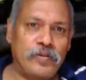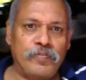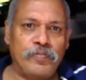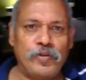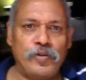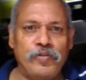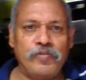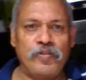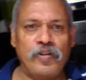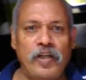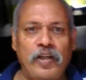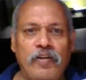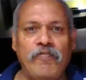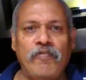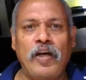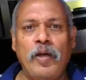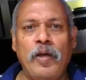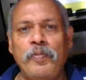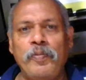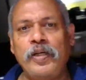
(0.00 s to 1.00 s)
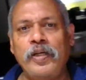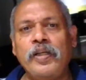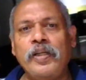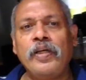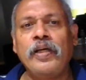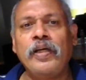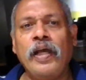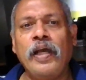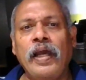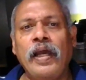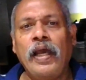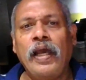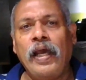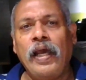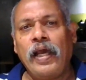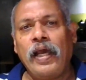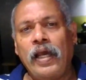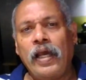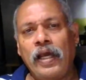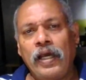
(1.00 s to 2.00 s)
a beautiful environment,
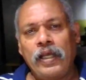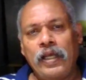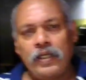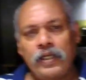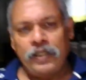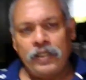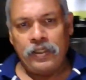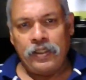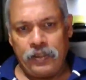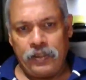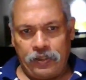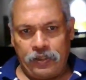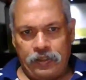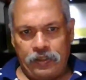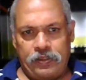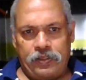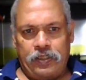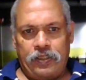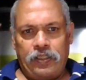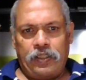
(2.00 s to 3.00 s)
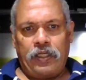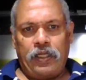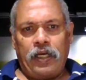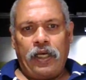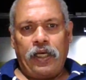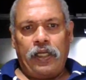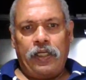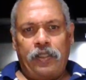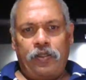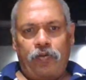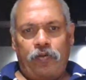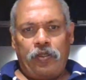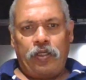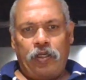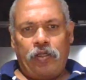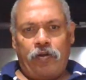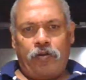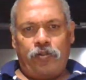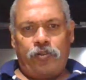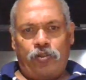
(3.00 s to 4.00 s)
and it's in the night today
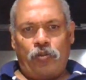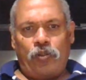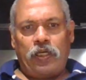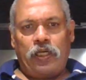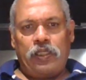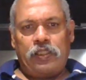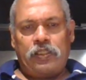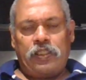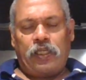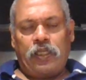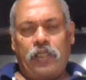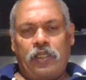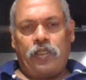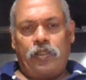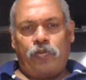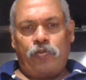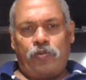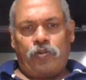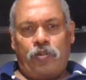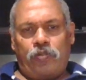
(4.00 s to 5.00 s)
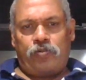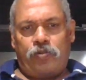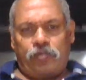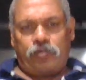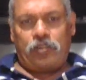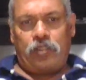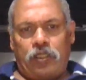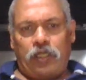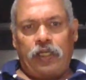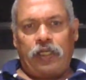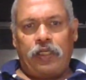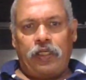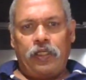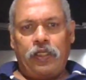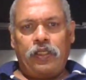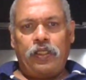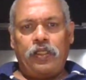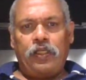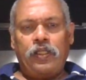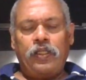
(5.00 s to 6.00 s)
on July 2nd,
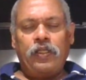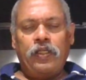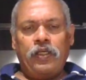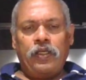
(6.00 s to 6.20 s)
2019.